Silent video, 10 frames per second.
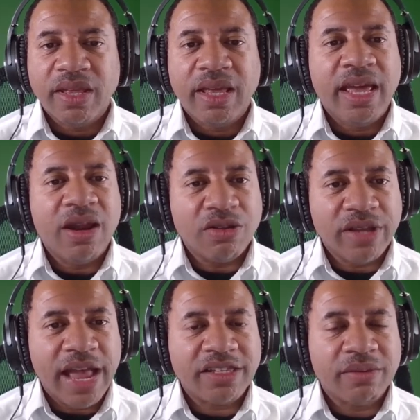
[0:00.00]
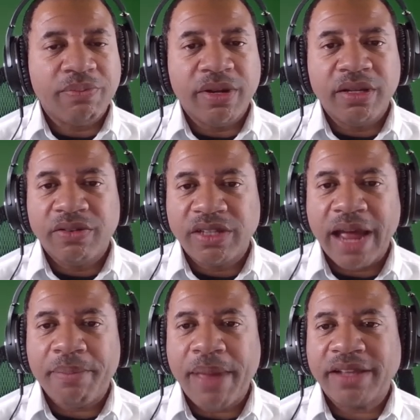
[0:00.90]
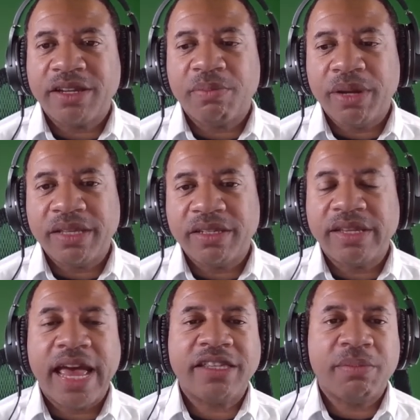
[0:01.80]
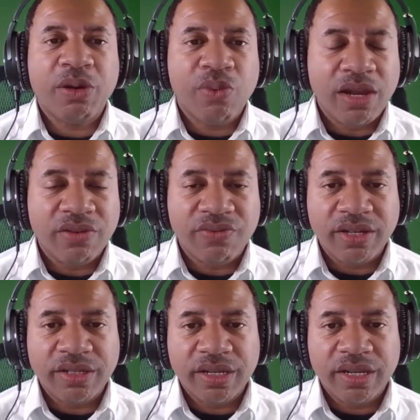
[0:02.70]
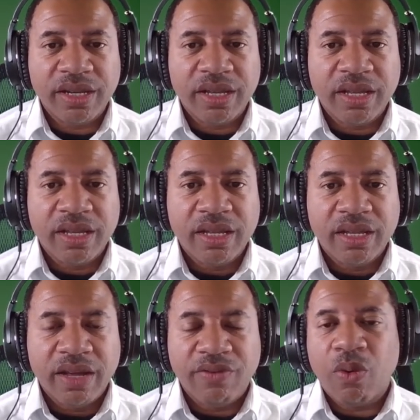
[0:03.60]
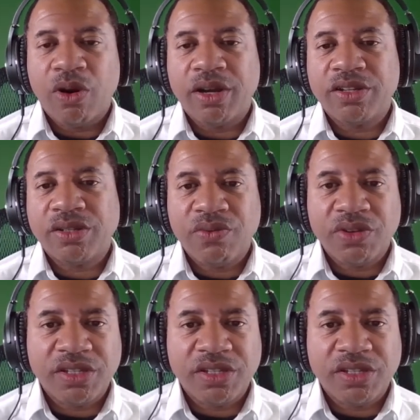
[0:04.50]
It also has to tie back to the business, has to be relevant. If you're working a service